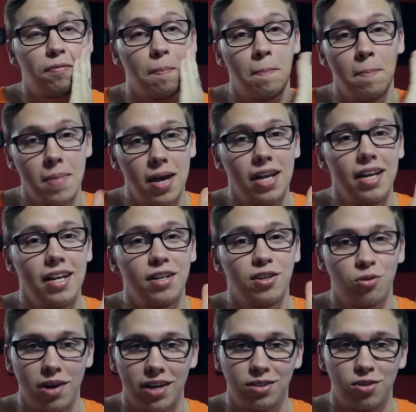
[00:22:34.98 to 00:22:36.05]
many
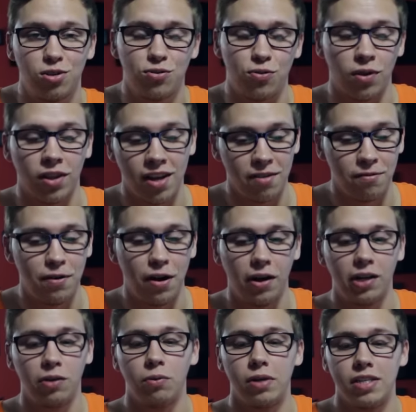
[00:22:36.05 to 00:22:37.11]
directors for a lot of
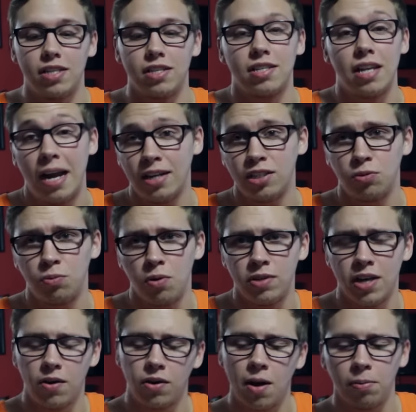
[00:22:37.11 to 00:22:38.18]
varying reasons, and I actually wrote
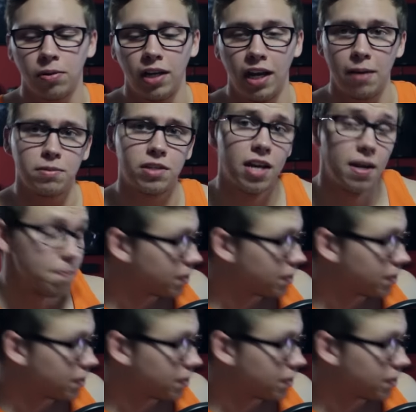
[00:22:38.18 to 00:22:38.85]
down a couple of names